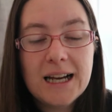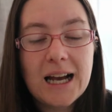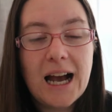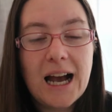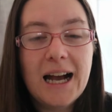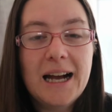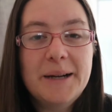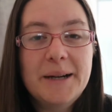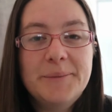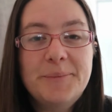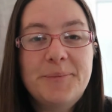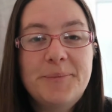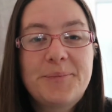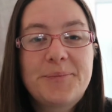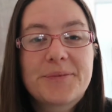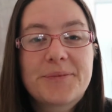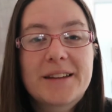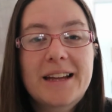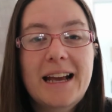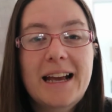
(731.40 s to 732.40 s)
Um,
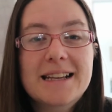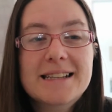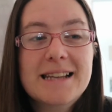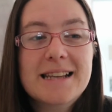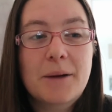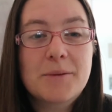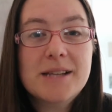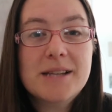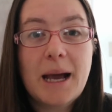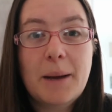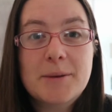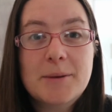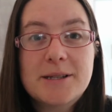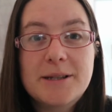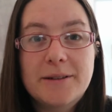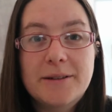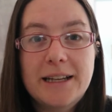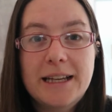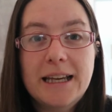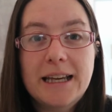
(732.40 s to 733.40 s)
sounds
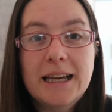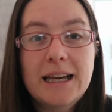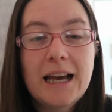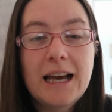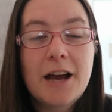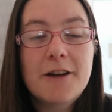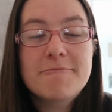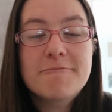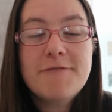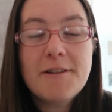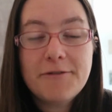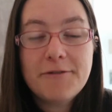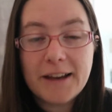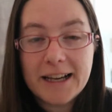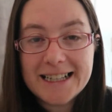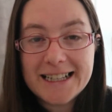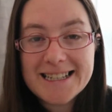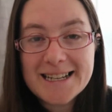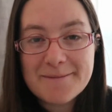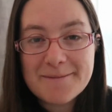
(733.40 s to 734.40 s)
absolutely
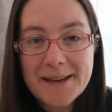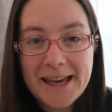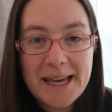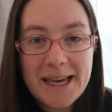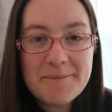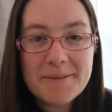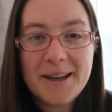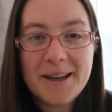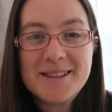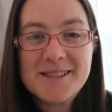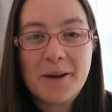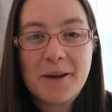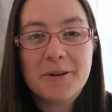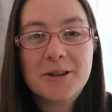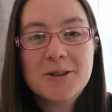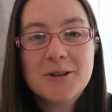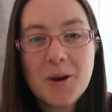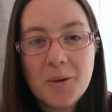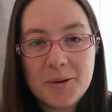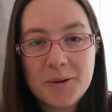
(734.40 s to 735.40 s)
horrific to me because I
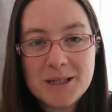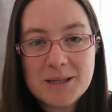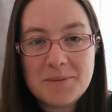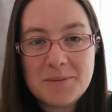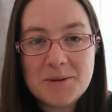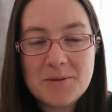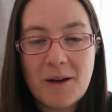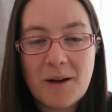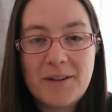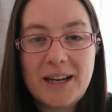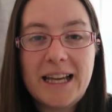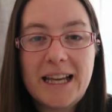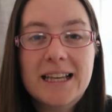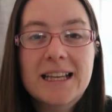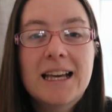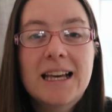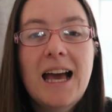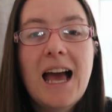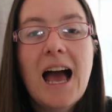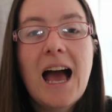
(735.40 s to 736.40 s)
would not want to be
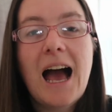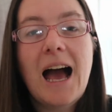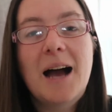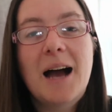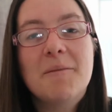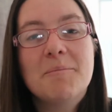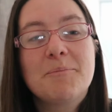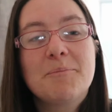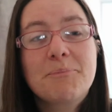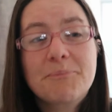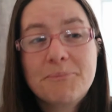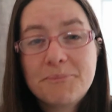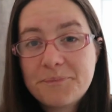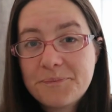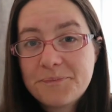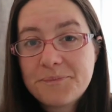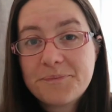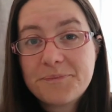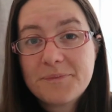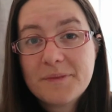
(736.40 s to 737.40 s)
travelling. Um,
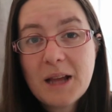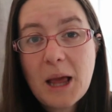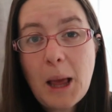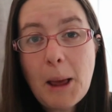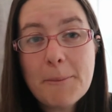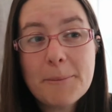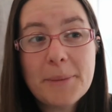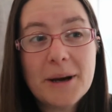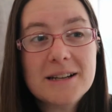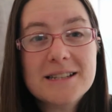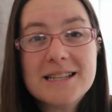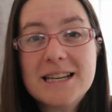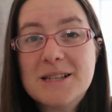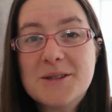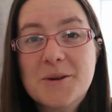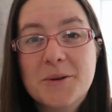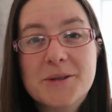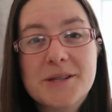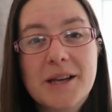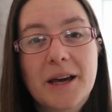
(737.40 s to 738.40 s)
but
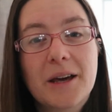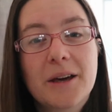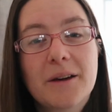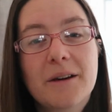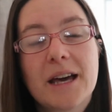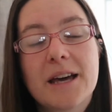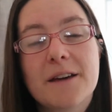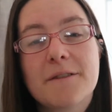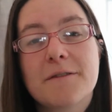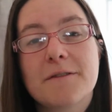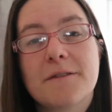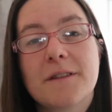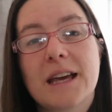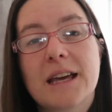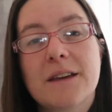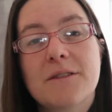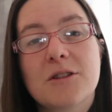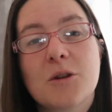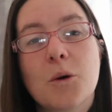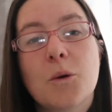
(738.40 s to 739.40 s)
it's also if
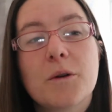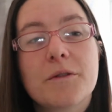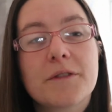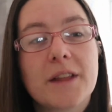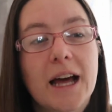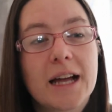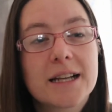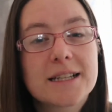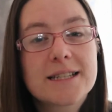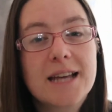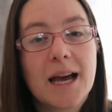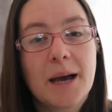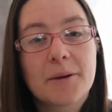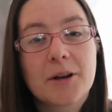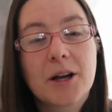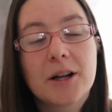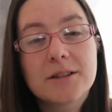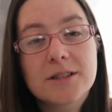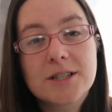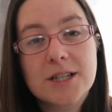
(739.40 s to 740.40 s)
it, all of that uh,
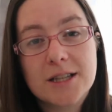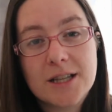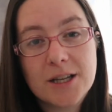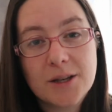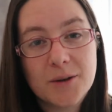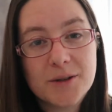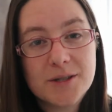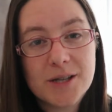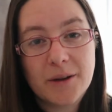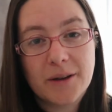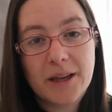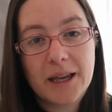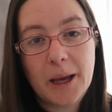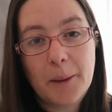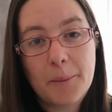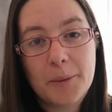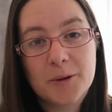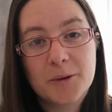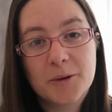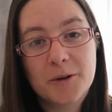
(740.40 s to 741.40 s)
culture that you're soaking
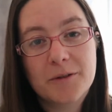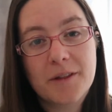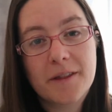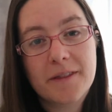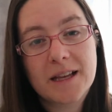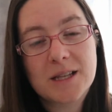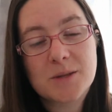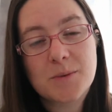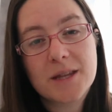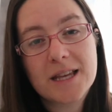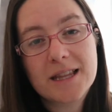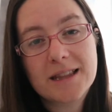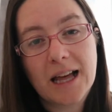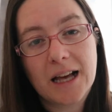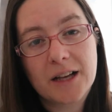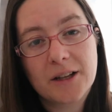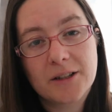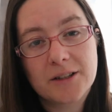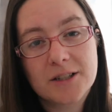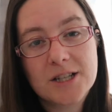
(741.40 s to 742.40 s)
up and all of the things within
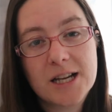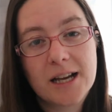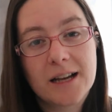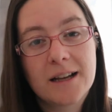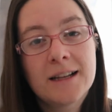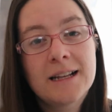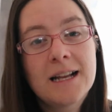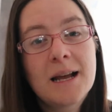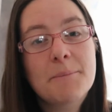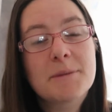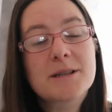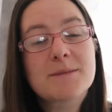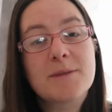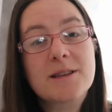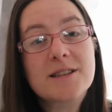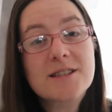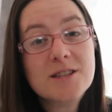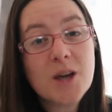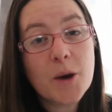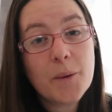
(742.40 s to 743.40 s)
that culture must
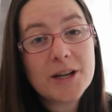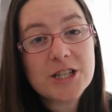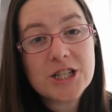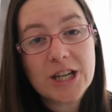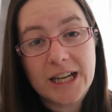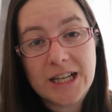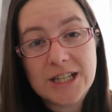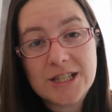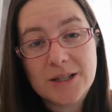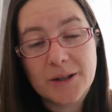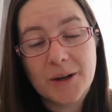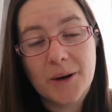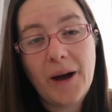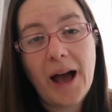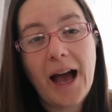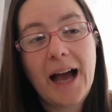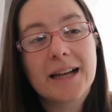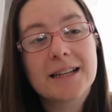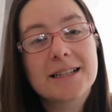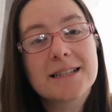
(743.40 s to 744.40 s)
be so educational
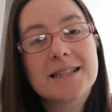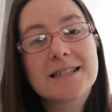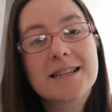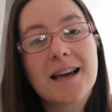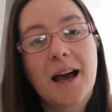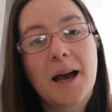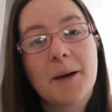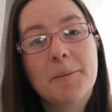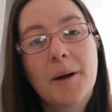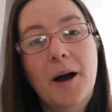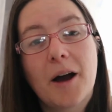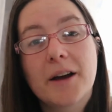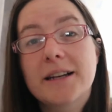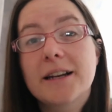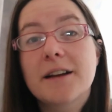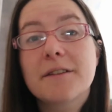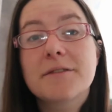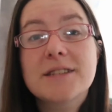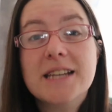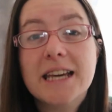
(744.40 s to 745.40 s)
and um, I'd
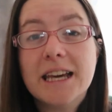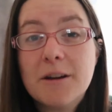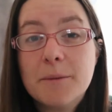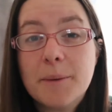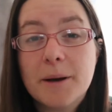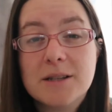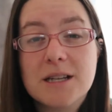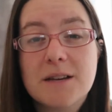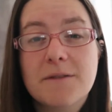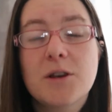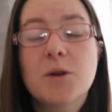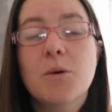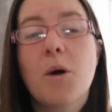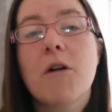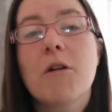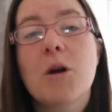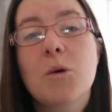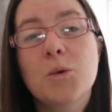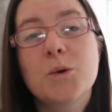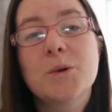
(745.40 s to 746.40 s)
love to hear about it if you
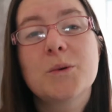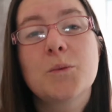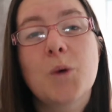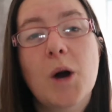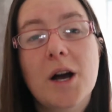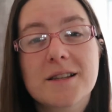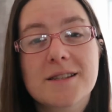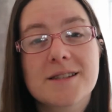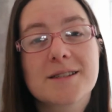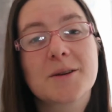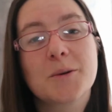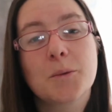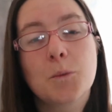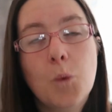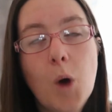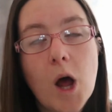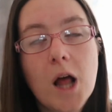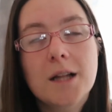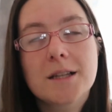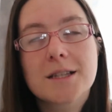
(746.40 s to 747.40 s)
are a words
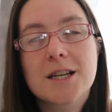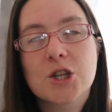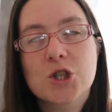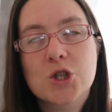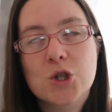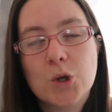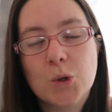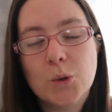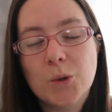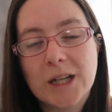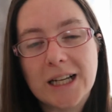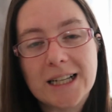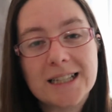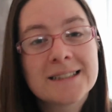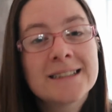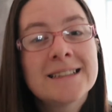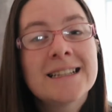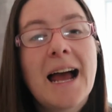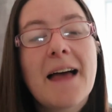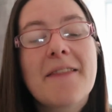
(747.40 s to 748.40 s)
world schooler
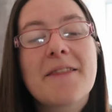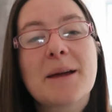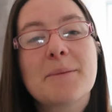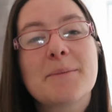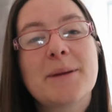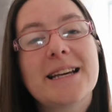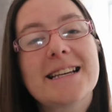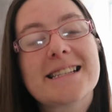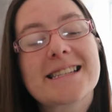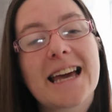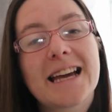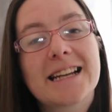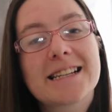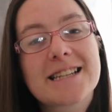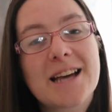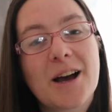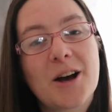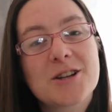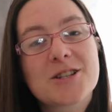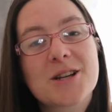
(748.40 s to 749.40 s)
then please get in
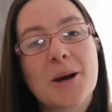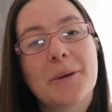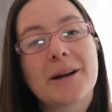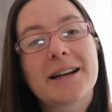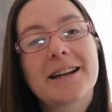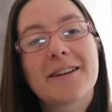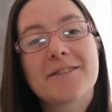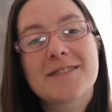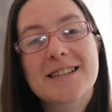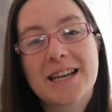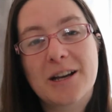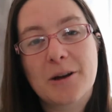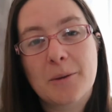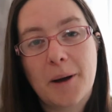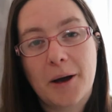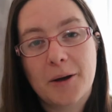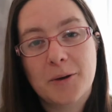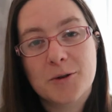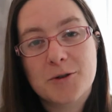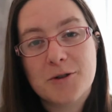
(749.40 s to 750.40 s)
touch I would love to hear
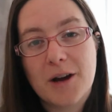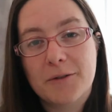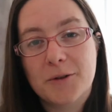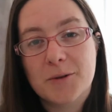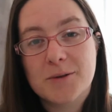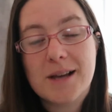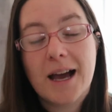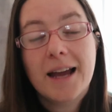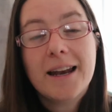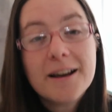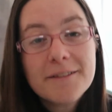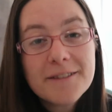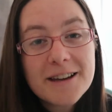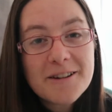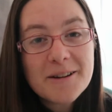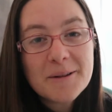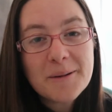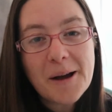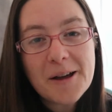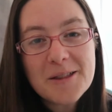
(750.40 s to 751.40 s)
about your travels I love
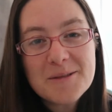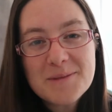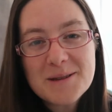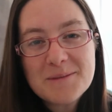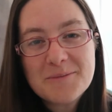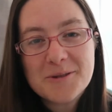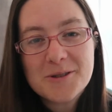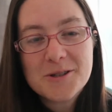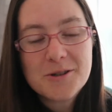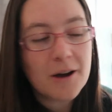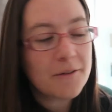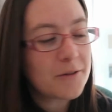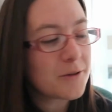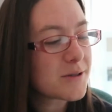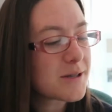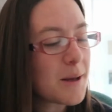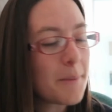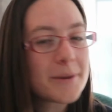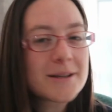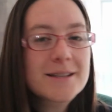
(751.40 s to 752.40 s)
hearing about other people's
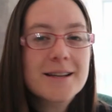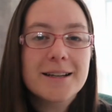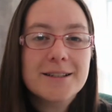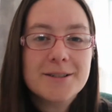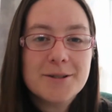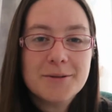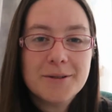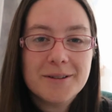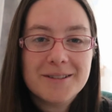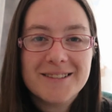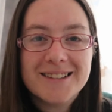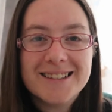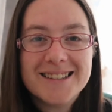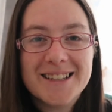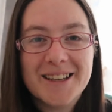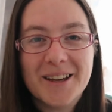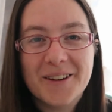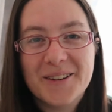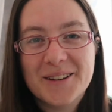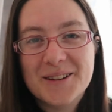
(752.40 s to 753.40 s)
travels but I do not want
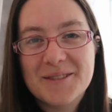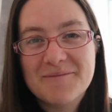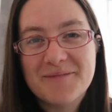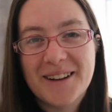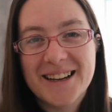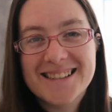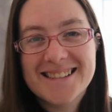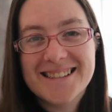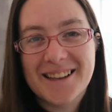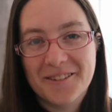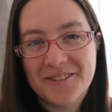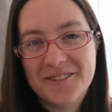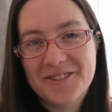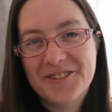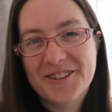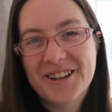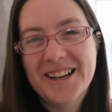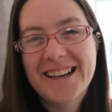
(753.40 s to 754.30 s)
to go on them myself